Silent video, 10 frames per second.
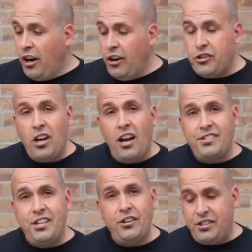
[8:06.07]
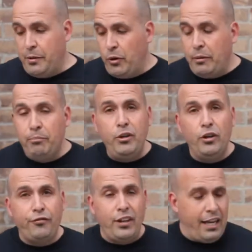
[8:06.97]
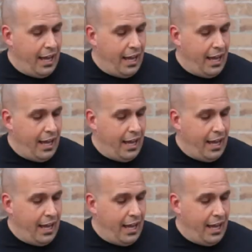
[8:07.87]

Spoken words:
our sauce here simmering beautifully,